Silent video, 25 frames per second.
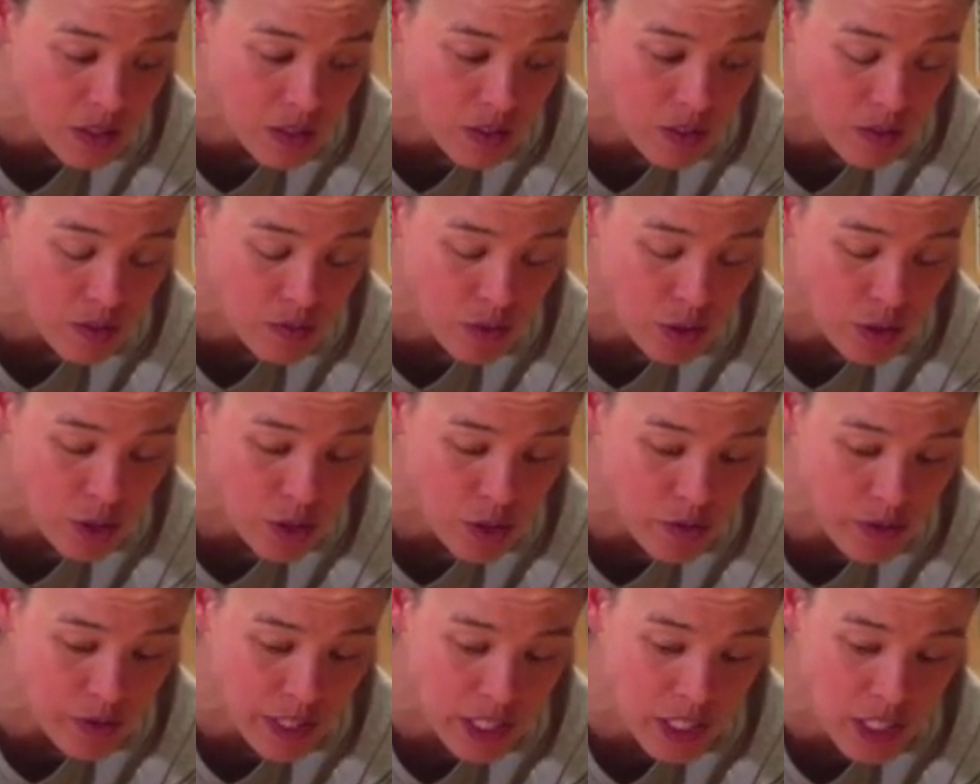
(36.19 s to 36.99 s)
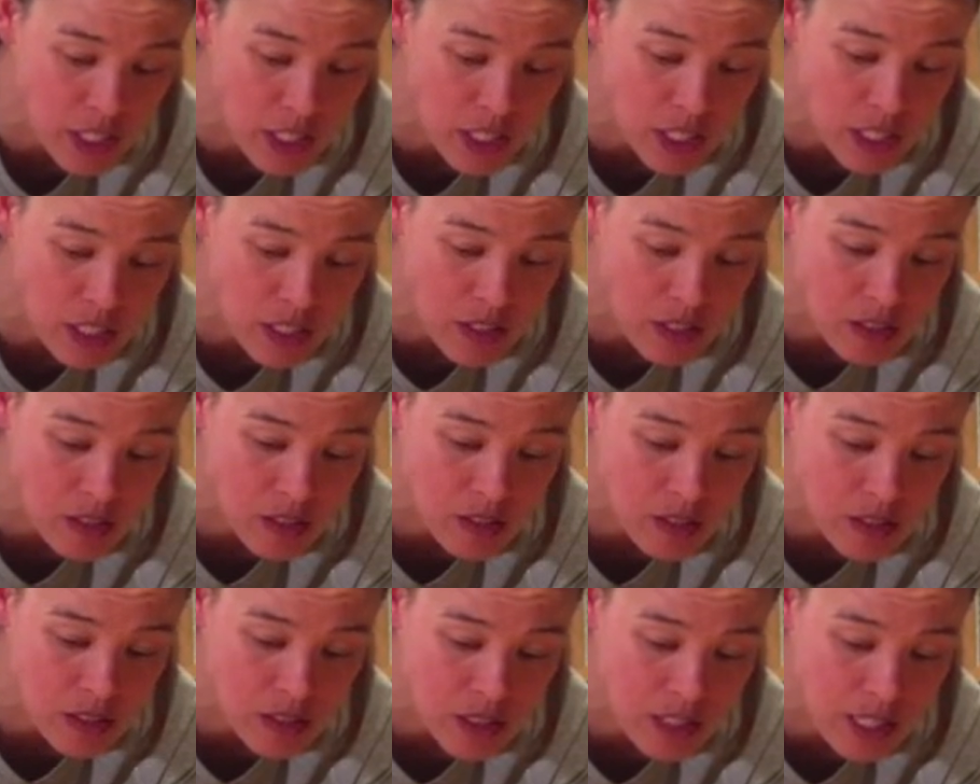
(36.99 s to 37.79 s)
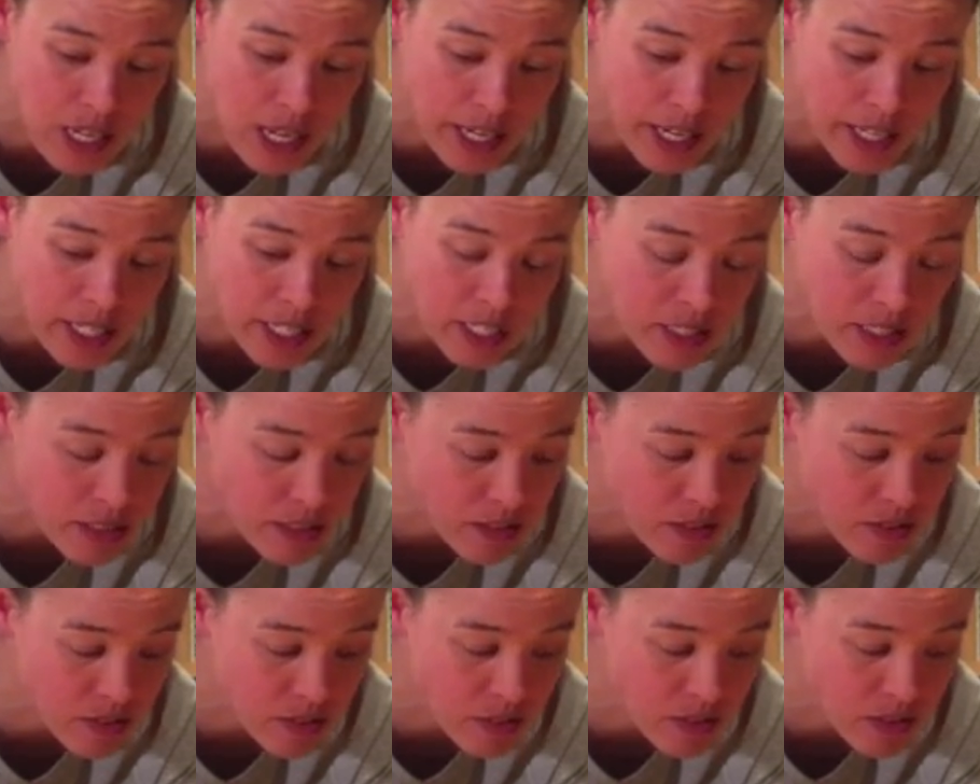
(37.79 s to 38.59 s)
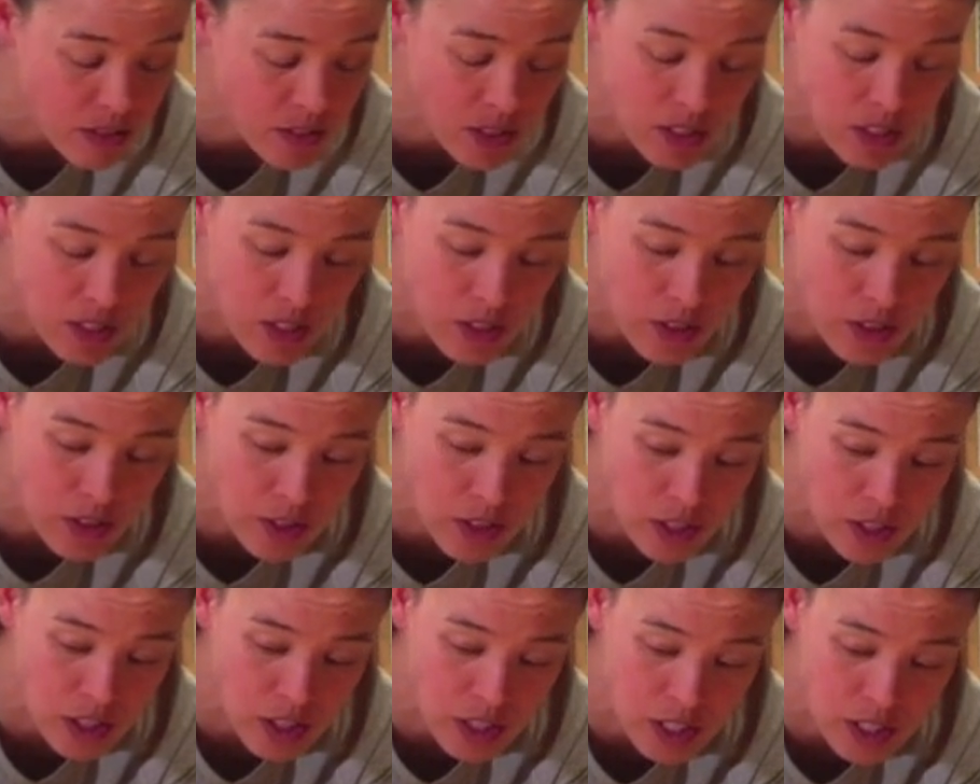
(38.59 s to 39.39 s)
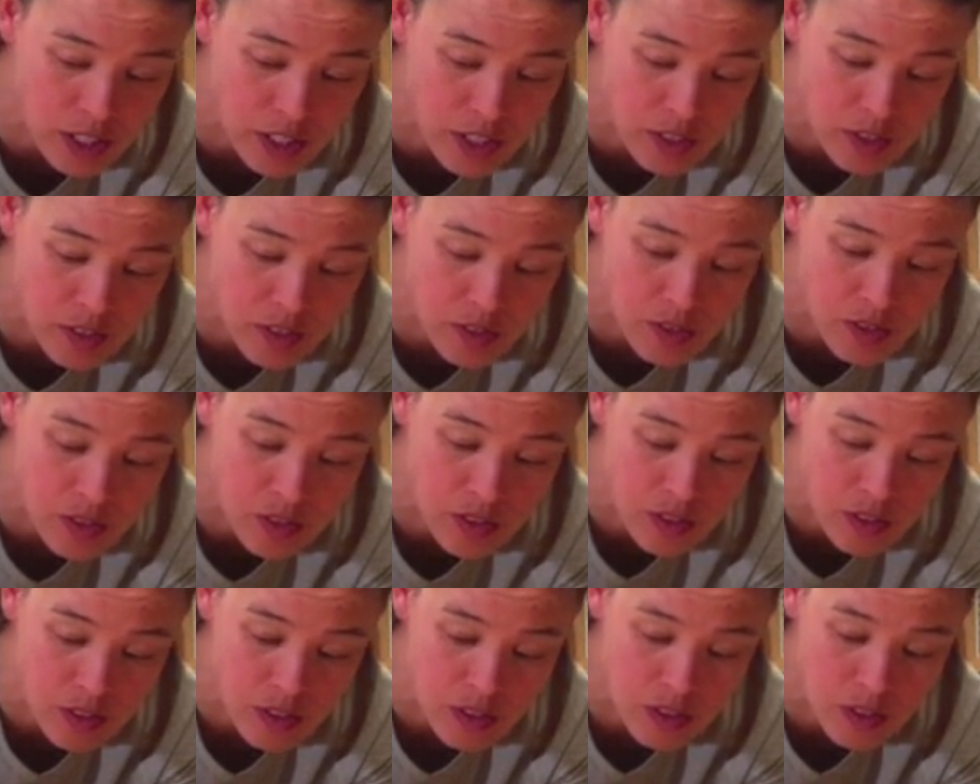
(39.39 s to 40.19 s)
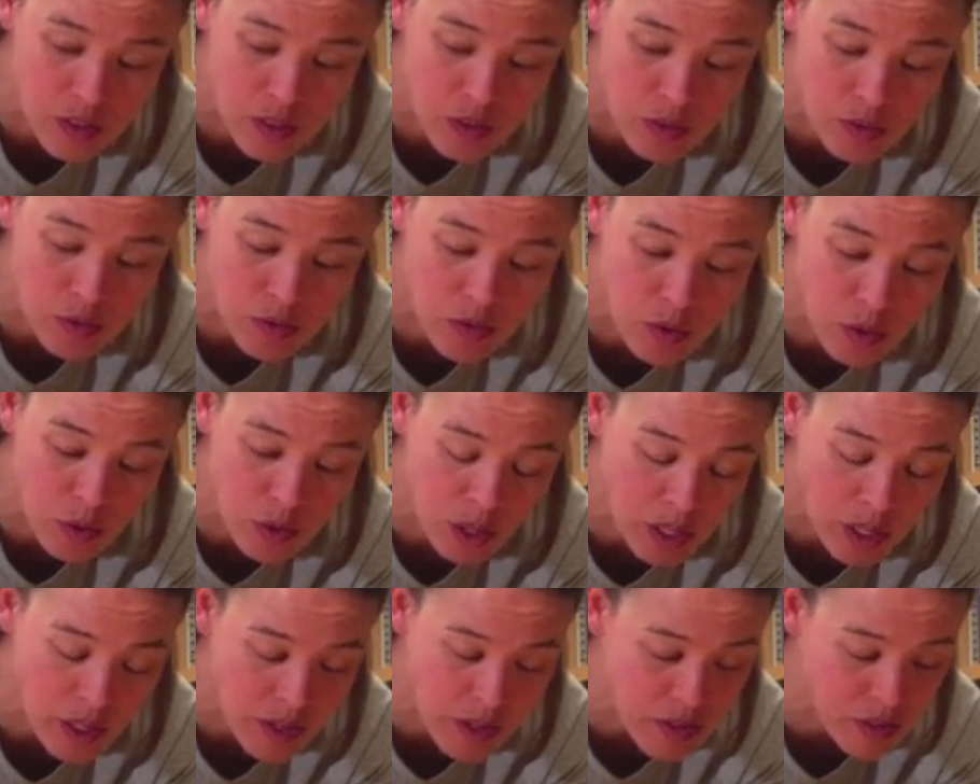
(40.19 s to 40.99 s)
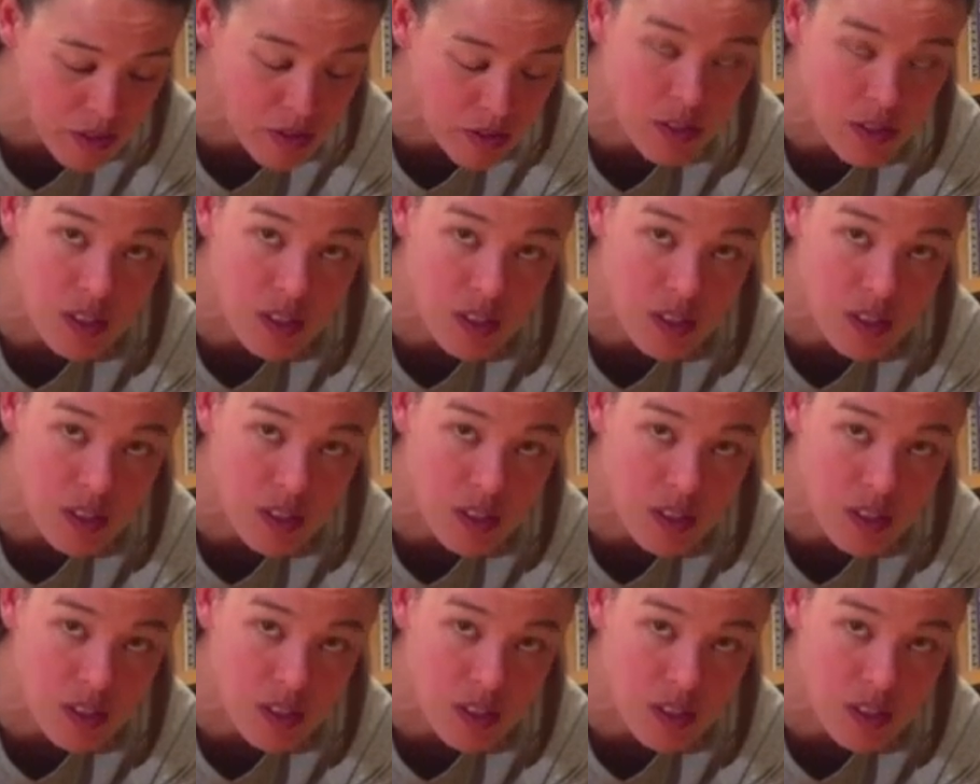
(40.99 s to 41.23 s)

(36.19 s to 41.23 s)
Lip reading: first finger, second, third, fourth,